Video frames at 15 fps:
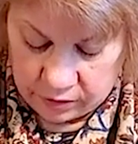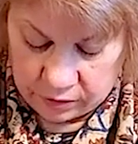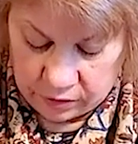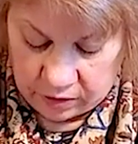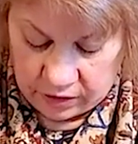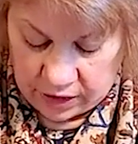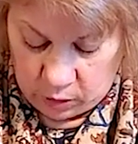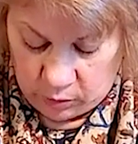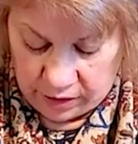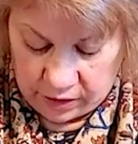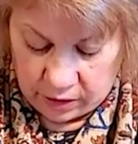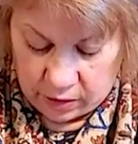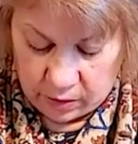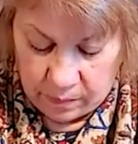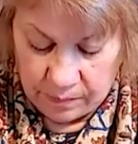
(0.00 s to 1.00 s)
So there we
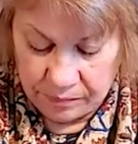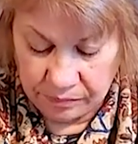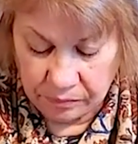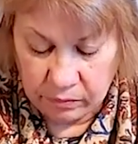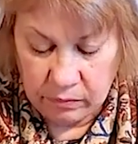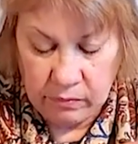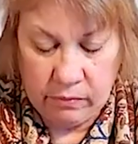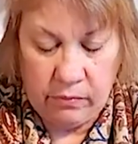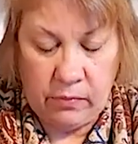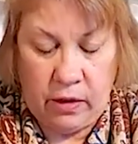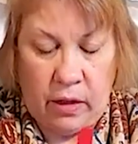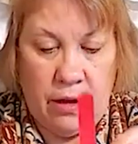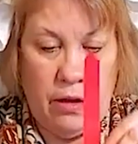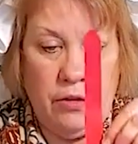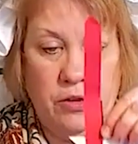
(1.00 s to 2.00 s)
go.
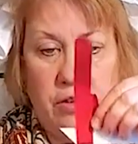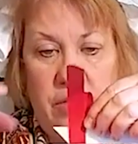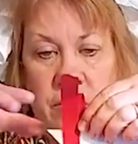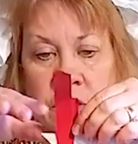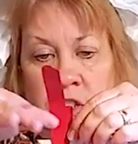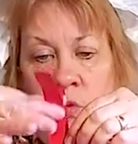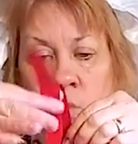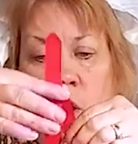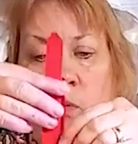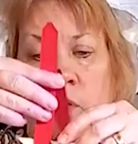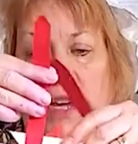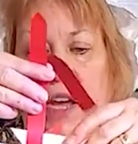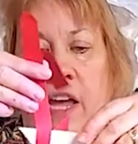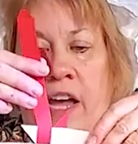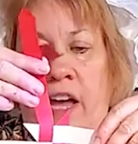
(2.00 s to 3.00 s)
So this is what
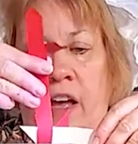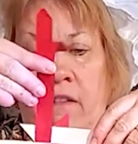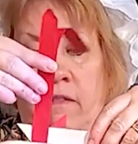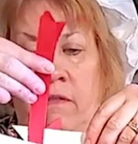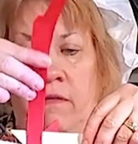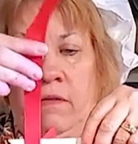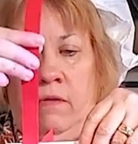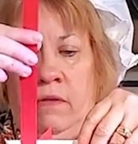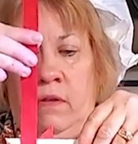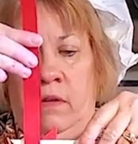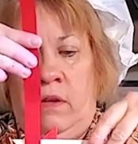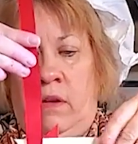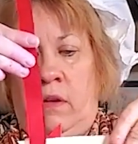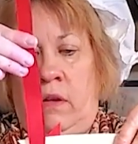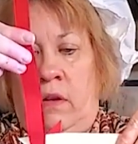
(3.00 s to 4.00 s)
we have.
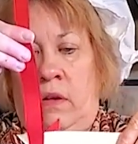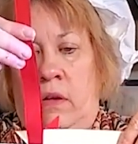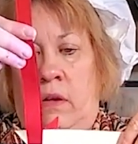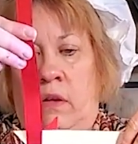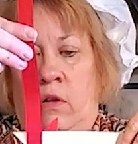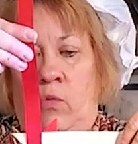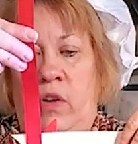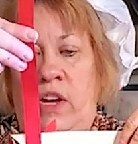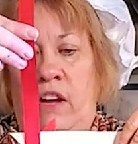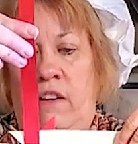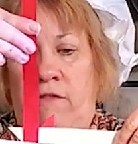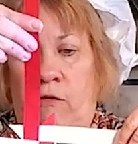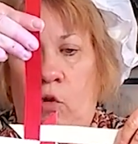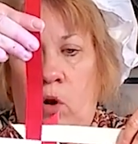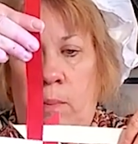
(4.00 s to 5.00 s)
We
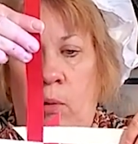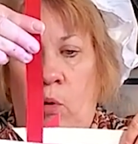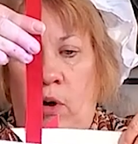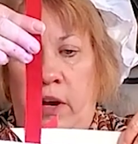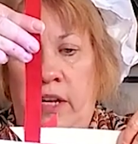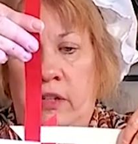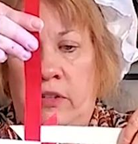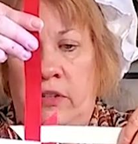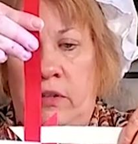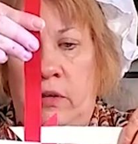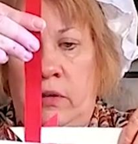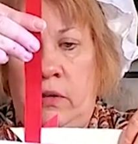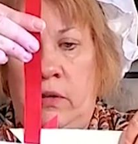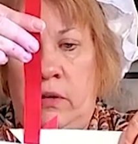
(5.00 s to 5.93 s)
have 4 points.